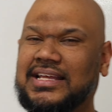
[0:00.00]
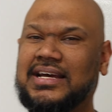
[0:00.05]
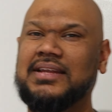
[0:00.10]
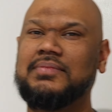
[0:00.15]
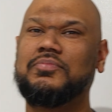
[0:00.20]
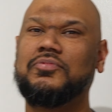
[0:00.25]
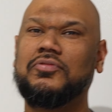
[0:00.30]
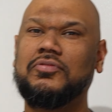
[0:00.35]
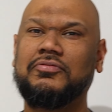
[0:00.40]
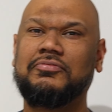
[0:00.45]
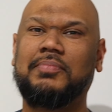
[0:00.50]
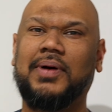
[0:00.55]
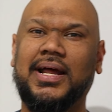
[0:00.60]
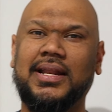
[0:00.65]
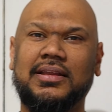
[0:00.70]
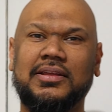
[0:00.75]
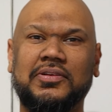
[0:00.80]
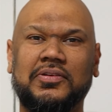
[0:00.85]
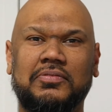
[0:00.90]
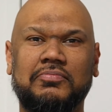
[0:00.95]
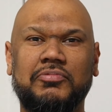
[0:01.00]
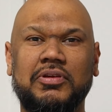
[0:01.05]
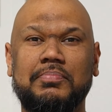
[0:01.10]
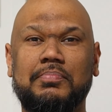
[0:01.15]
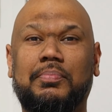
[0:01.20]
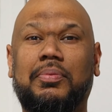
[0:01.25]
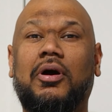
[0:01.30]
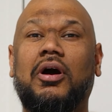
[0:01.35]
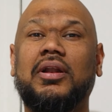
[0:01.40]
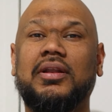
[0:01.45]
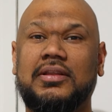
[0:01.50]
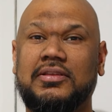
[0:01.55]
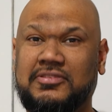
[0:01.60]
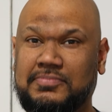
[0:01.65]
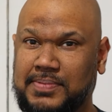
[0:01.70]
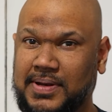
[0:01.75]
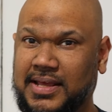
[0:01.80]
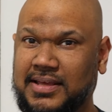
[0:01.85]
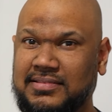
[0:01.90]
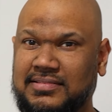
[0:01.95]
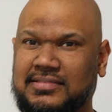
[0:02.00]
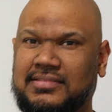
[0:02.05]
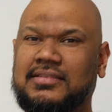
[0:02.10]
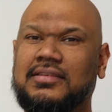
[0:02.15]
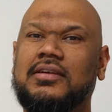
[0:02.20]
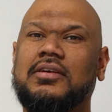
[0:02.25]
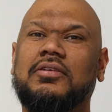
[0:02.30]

third move, but we bought this place.